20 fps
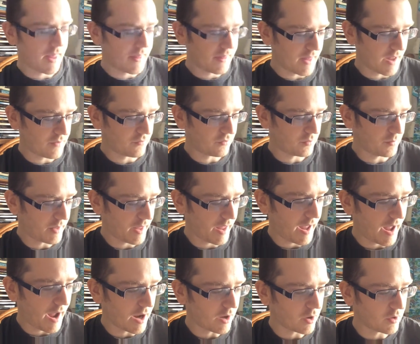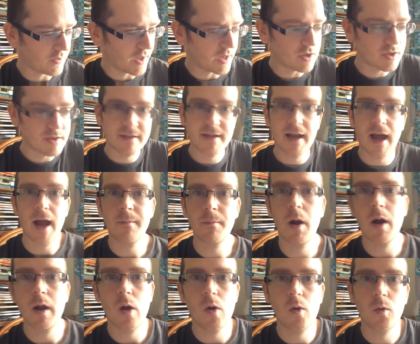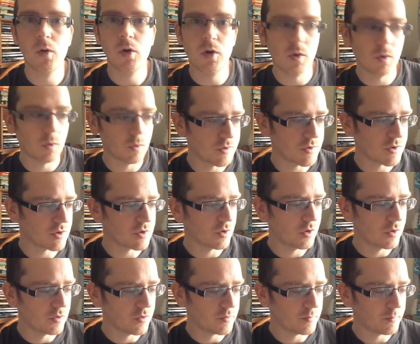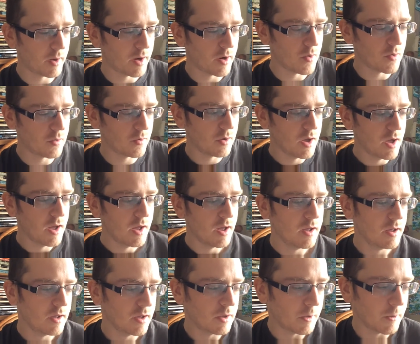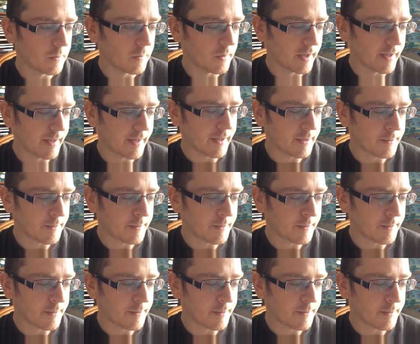and then from there I could then design my own cool stuff, my own, you know,